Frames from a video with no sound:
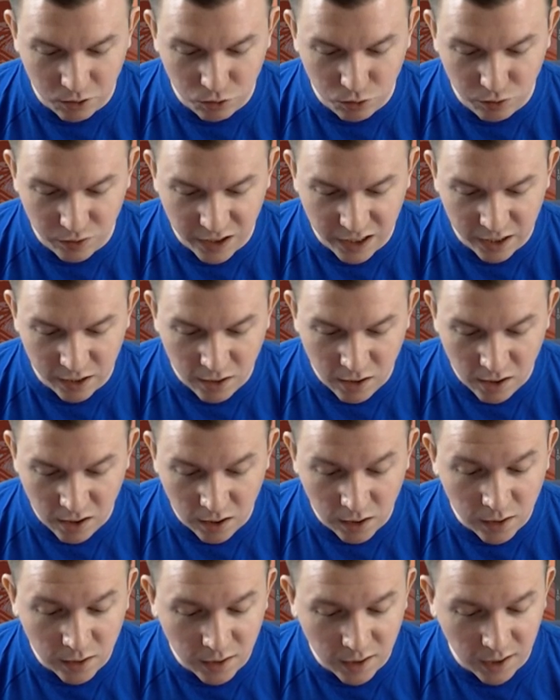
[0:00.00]
who they
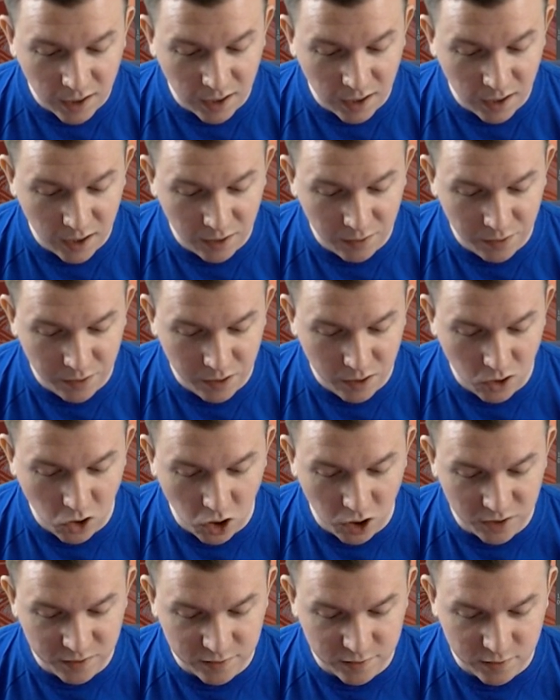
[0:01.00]
are. The
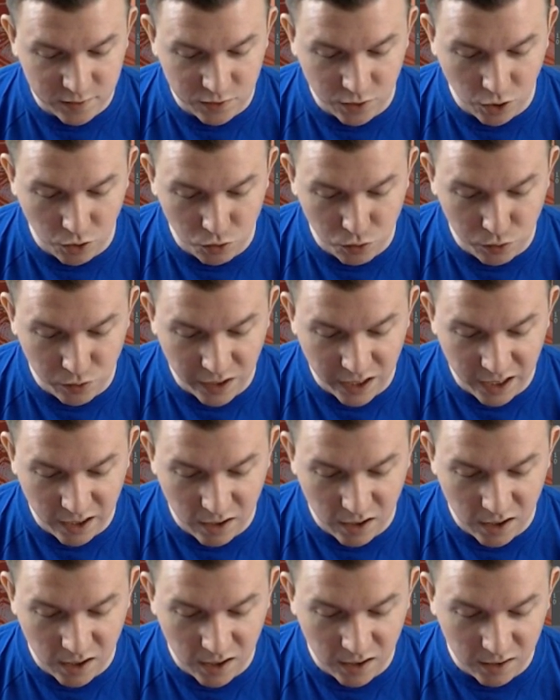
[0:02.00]
artists know who they
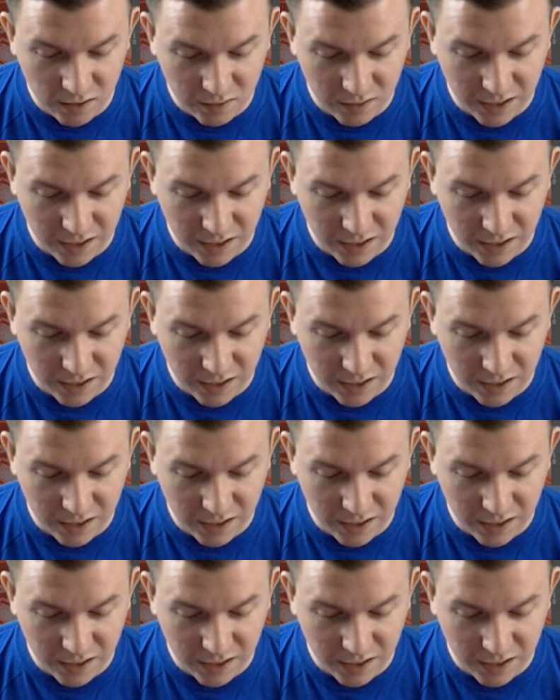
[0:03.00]
are.